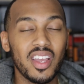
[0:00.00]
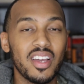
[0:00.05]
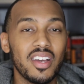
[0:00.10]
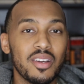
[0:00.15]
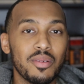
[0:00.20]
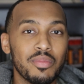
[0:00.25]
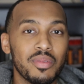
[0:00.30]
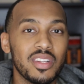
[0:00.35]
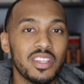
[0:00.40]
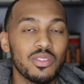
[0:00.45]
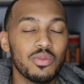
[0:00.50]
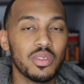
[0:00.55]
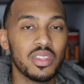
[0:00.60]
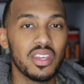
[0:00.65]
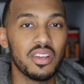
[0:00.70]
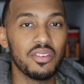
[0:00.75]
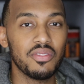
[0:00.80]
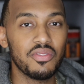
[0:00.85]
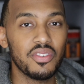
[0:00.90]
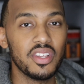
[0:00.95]
companies with
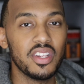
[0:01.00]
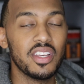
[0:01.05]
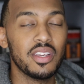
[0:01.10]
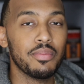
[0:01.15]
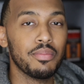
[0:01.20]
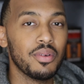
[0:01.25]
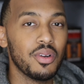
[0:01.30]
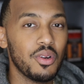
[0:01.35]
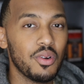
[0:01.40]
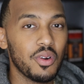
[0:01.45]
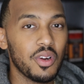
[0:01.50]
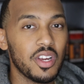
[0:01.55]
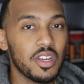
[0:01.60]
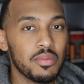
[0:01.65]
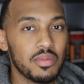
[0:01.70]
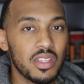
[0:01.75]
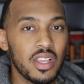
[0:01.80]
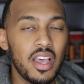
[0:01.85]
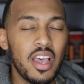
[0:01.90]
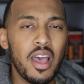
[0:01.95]
their affiliate
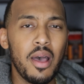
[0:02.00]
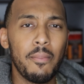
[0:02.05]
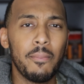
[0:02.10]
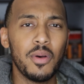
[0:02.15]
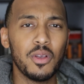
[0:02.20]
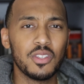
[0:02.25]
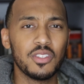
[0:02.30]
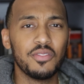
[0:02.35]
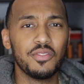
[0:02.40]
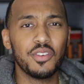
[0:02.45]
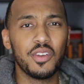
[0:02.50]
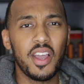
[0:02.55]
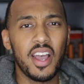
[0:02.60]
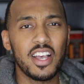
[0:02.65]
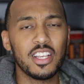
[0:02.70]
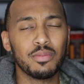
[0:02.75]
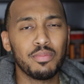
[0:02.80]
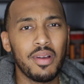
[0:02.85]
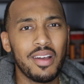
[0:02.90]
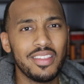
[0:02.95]
programs. Most of you
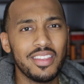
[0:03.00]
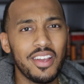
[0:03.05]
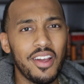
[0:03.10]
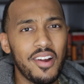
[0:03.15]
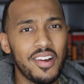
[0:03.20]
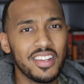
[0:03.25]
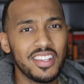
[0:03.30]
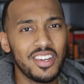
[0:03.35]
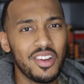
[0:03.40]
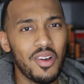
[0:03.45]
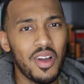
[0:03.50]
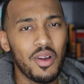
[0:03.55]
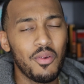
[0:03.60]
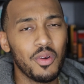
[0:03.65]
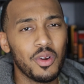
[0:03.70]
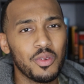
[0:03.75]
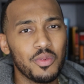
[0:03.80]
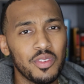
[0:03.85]
guys probably already know I worked